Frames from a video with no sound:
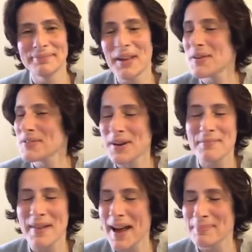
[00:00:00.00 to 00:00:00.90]
Those
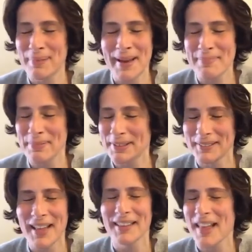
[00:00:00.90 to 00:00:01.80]
are my people.
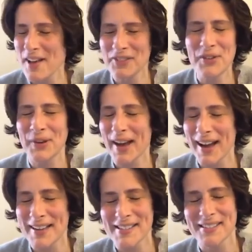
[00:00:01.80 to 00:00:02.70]
I love you
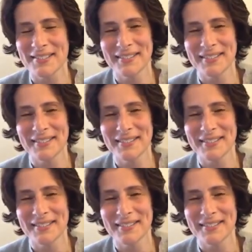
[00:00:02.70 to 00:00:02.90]
guys.